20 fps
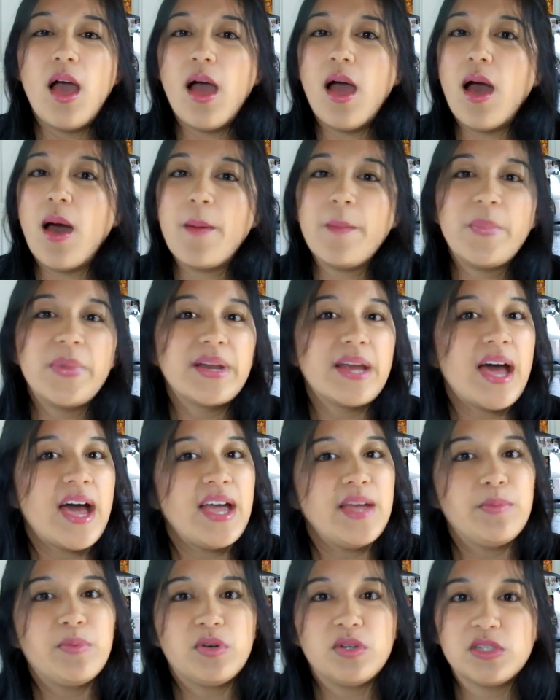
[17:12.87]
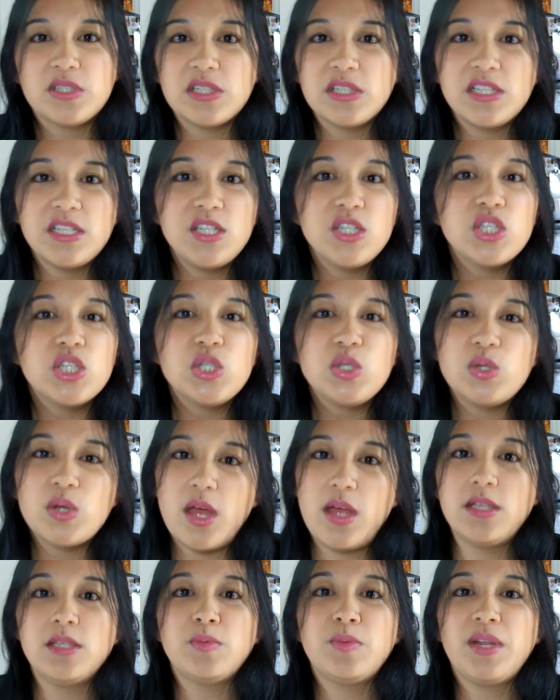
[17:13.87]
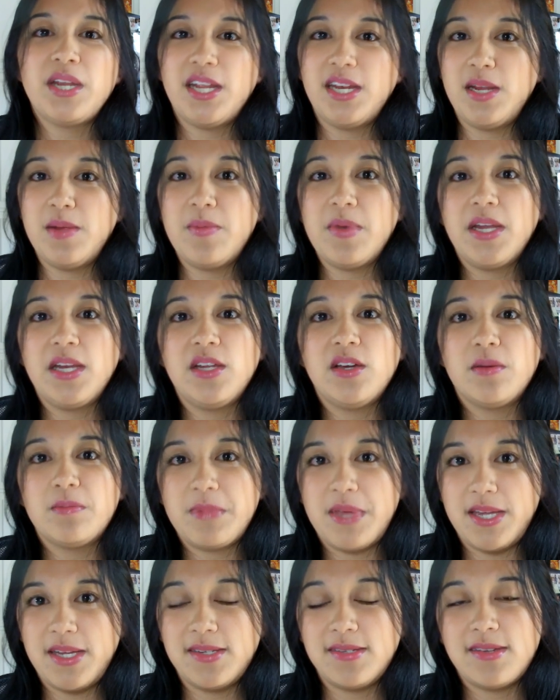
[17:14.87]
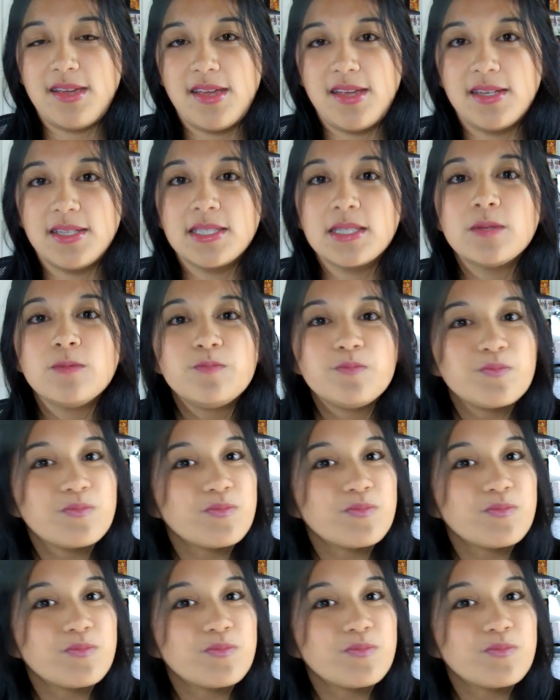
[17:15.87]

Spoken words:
But I personally do not spend any money on make and takes.